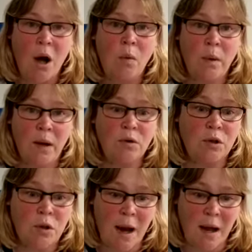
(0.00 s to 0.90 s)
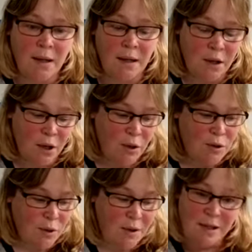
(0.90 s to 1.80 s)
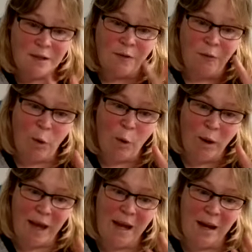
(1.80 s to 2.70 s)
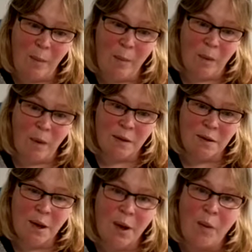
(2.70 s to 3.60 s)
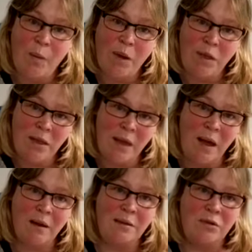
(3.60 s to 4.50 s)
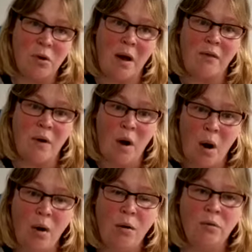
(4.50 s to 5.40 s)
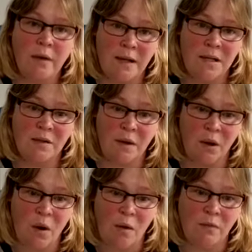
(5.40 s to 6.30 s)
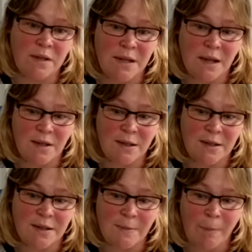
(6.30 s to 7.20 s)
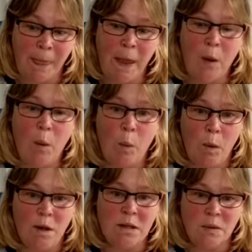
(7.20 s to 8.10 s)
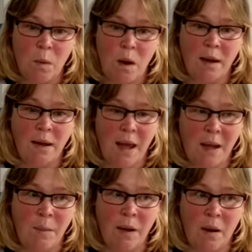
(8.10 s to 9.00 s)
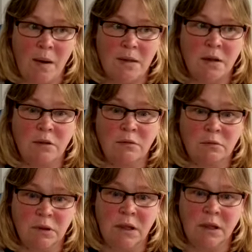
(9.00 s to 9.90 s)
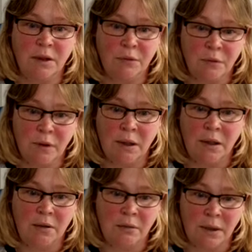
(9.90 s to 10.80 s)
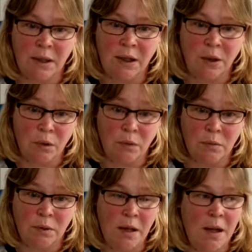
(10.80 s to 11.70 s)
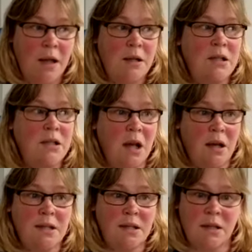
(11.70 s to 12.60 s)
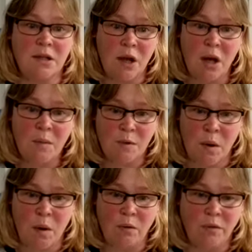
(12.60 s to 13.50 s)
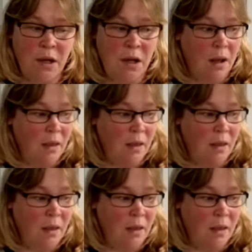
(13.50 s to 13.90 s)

Are we on track? So these four key numbers would then drive a whole range of other conversations, which is why KPIs are really, really, really cool, just in terms of